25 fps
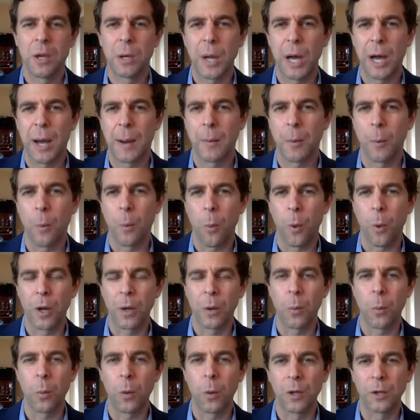Uh, what
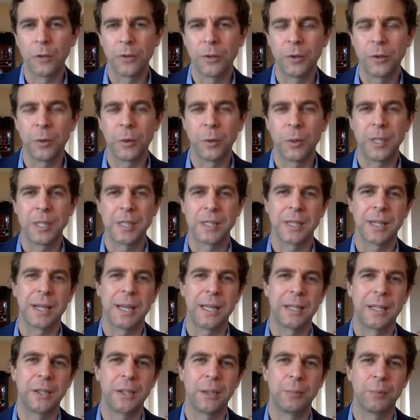it will do is
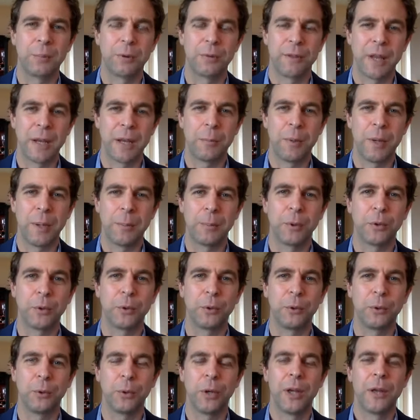likely prevent people
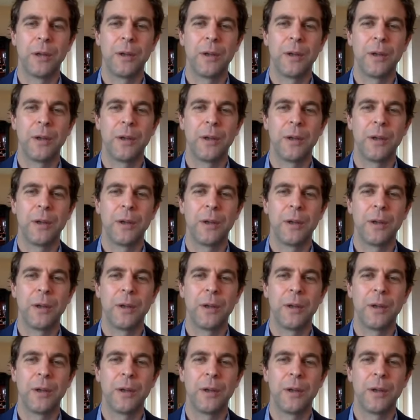who